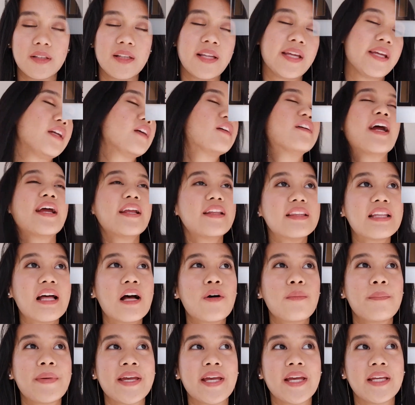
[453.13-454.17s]
Like, right
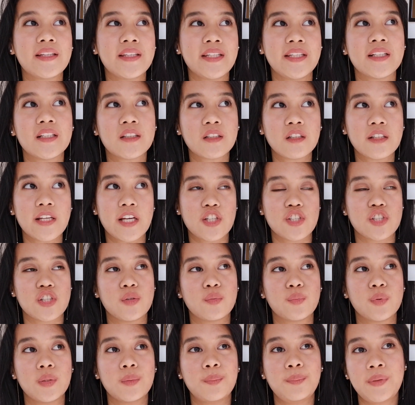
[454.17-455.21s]
now, my ideal
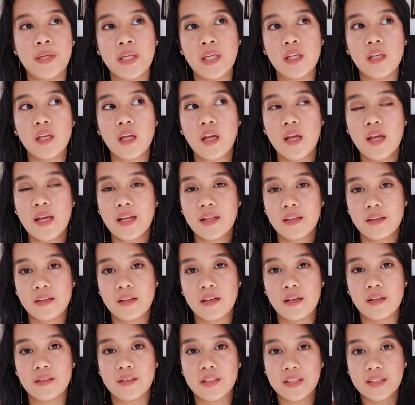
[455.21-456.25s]
collection would be
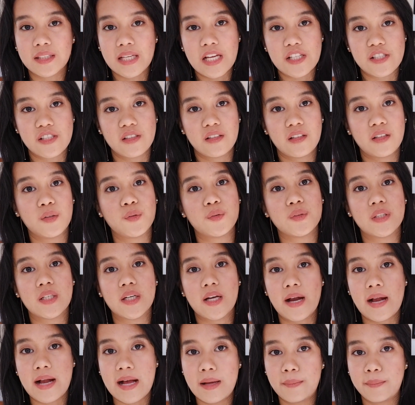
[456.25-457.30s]
the Natasha
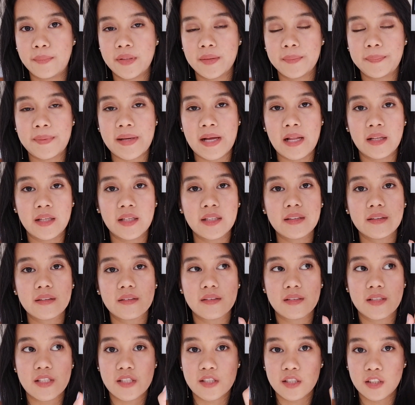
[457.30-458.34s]
Denona Camel palette,
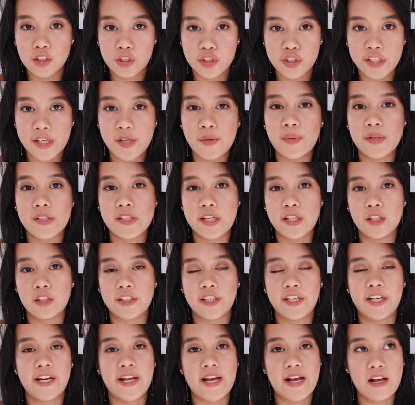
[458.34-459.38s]
the Sultry, which I
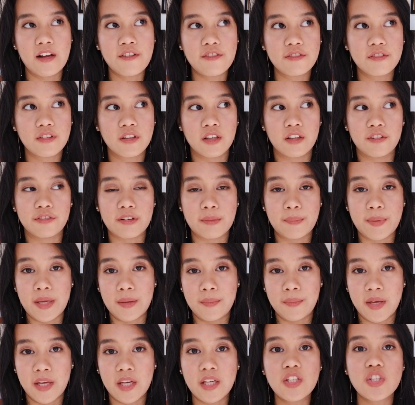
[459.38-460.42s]
already have, the from
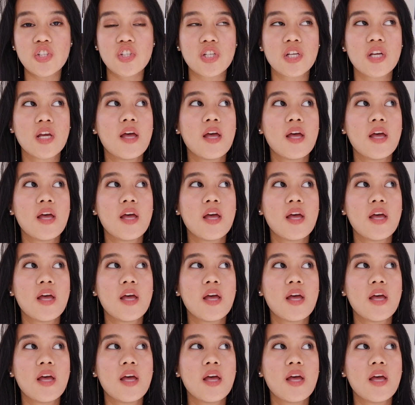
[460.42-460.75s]
ABH,